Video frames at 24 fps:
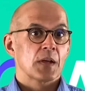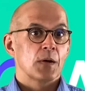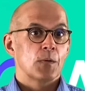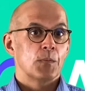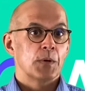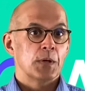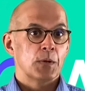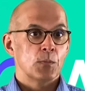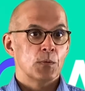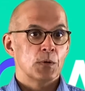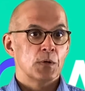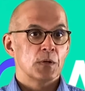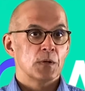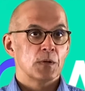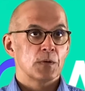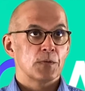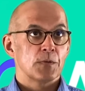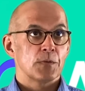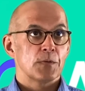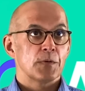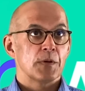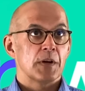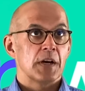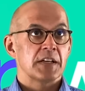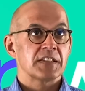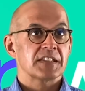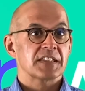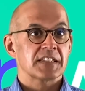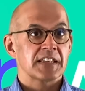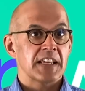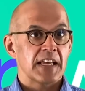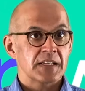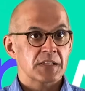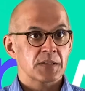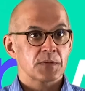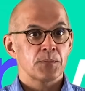we will
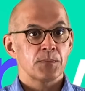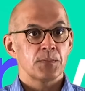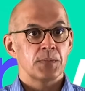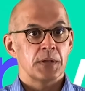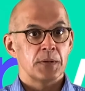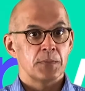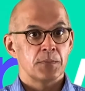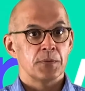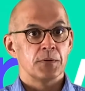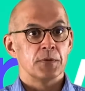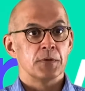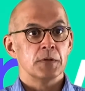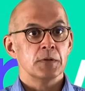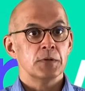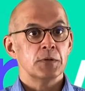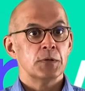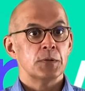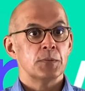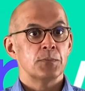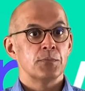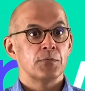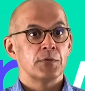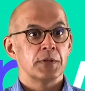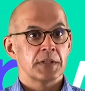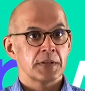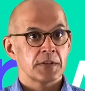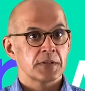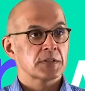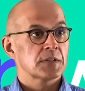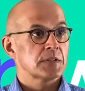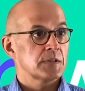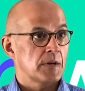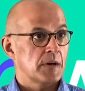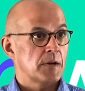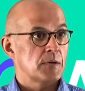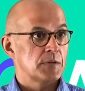assess people who bring this
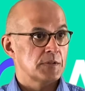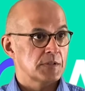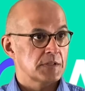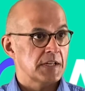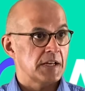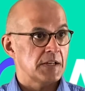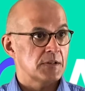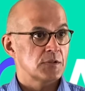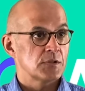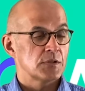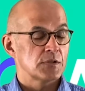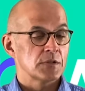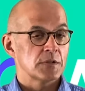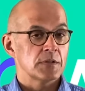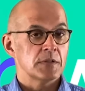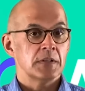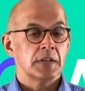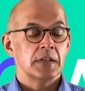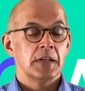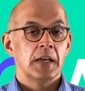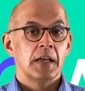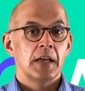to our attention